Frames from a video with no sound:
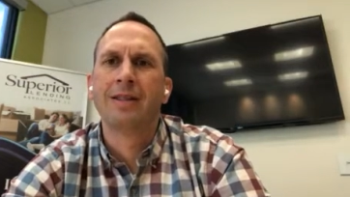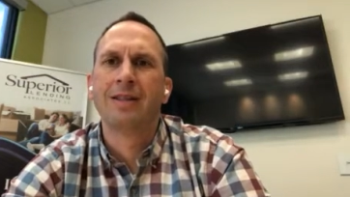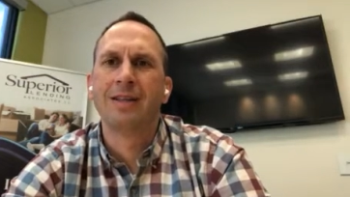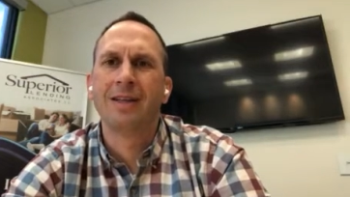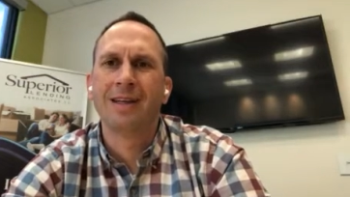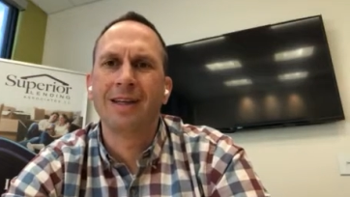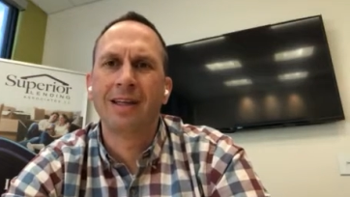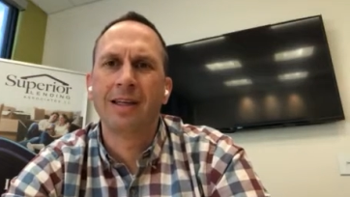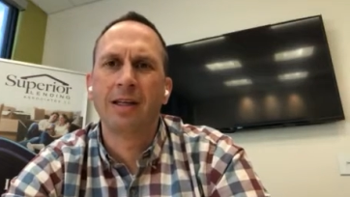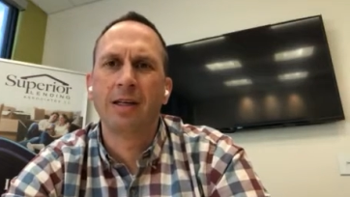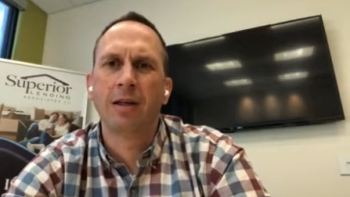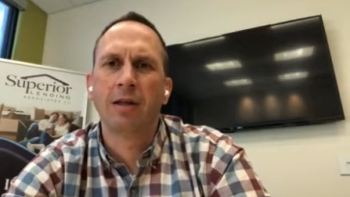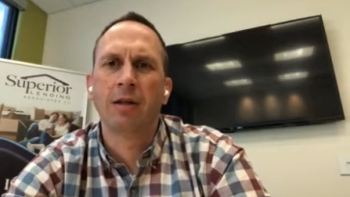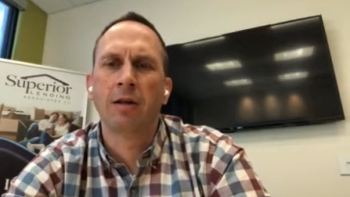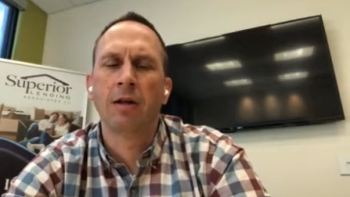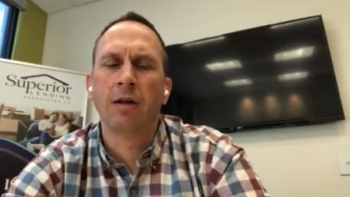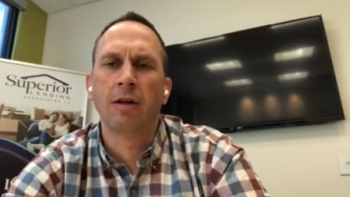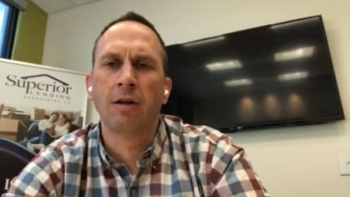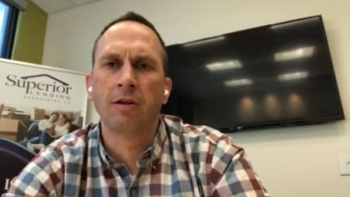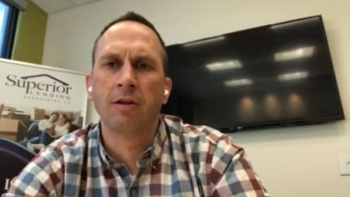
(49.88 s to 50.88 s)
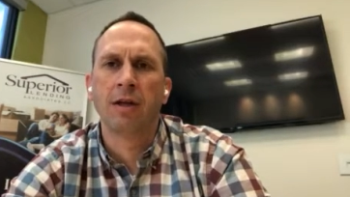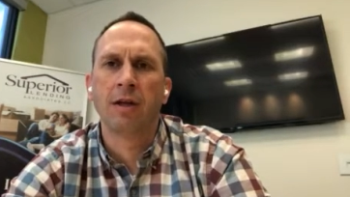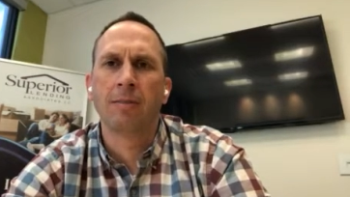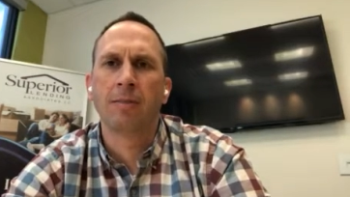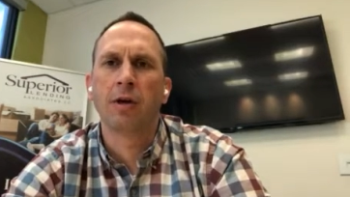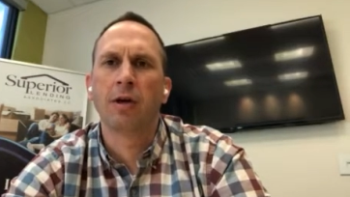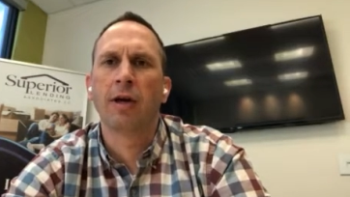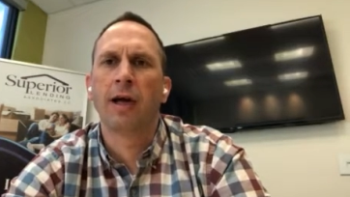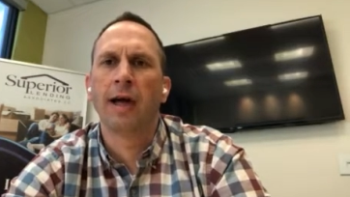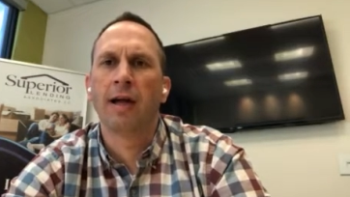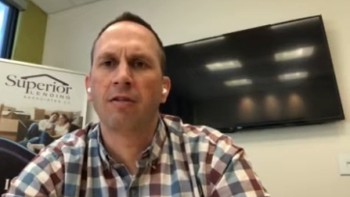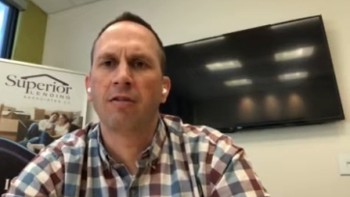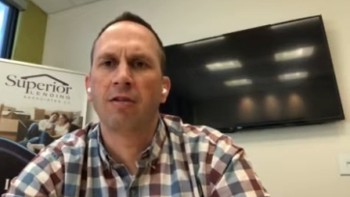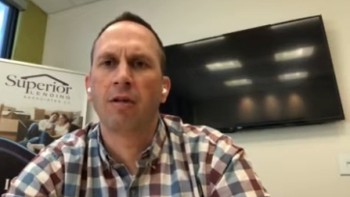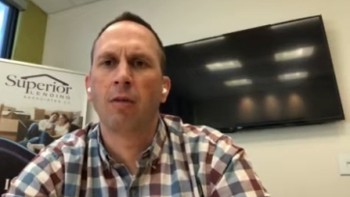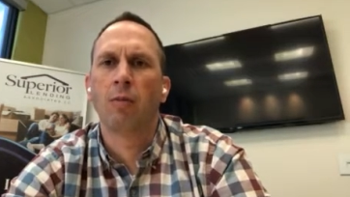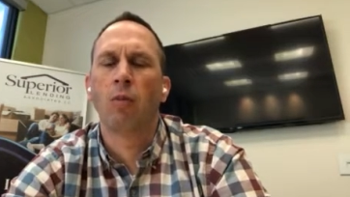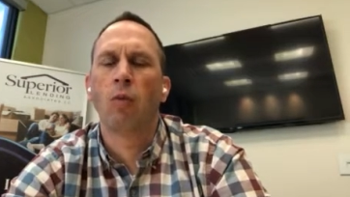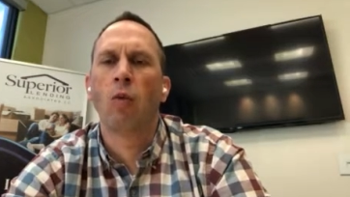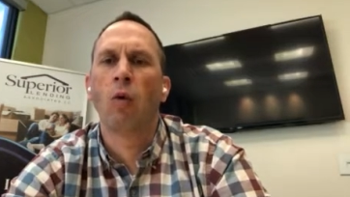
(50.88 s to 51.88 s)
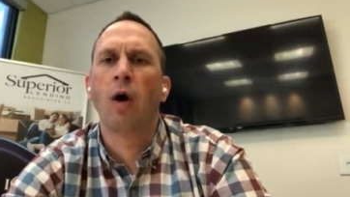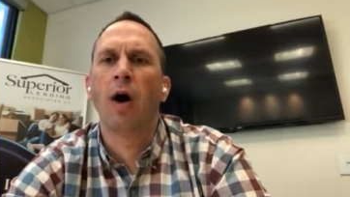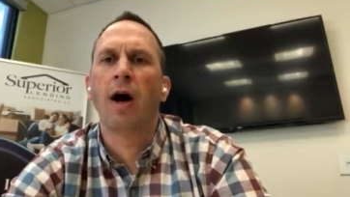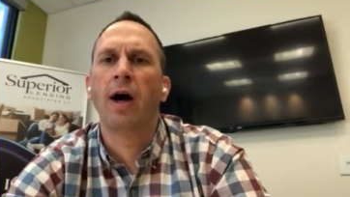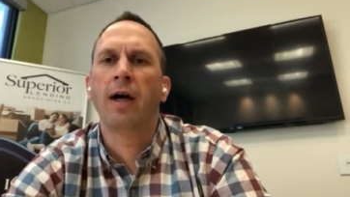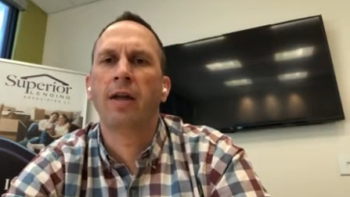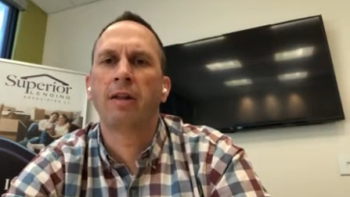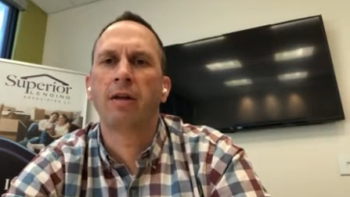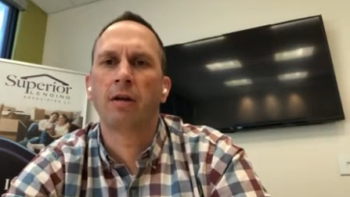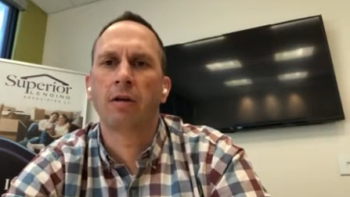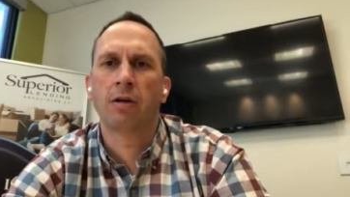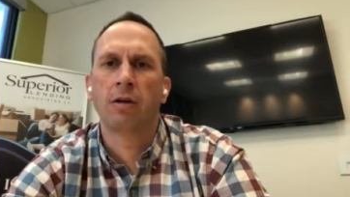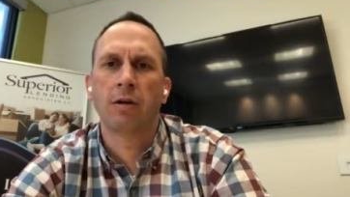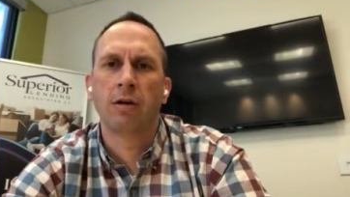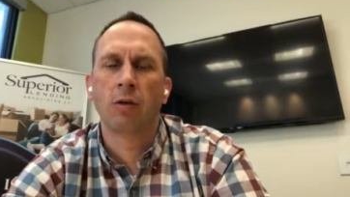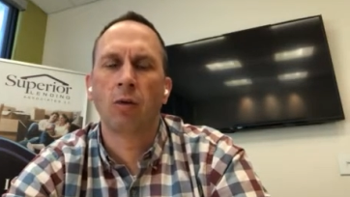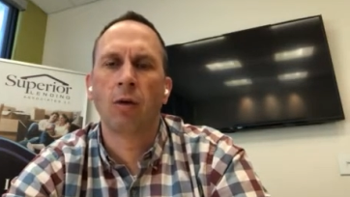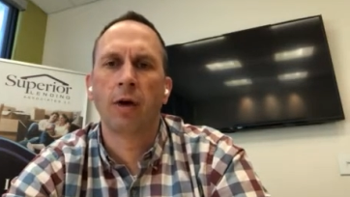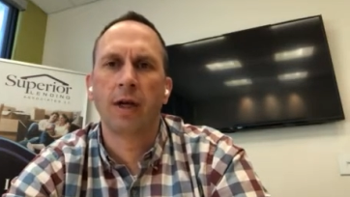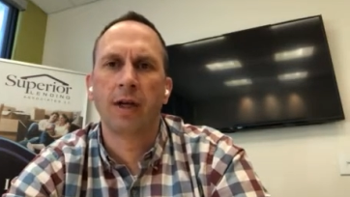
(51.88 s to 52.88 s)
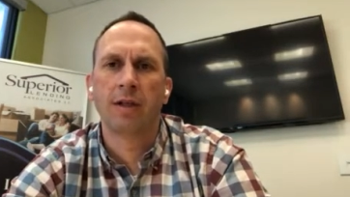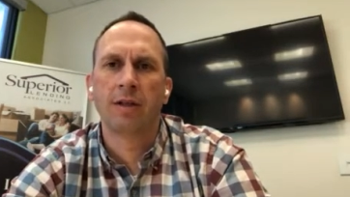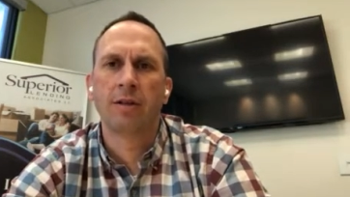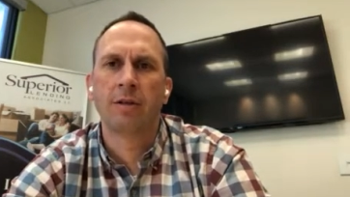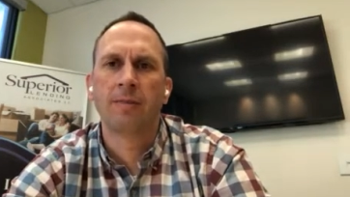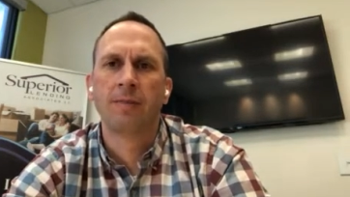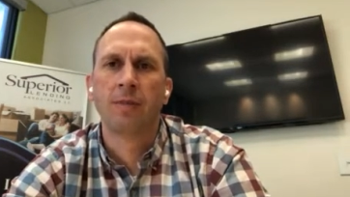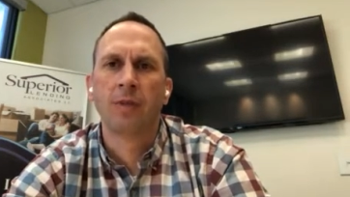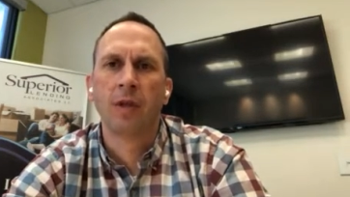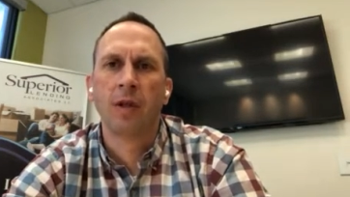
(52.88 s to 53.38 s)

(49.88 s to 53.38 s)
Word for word: dig in a little deeper and ask them why they're going to wait.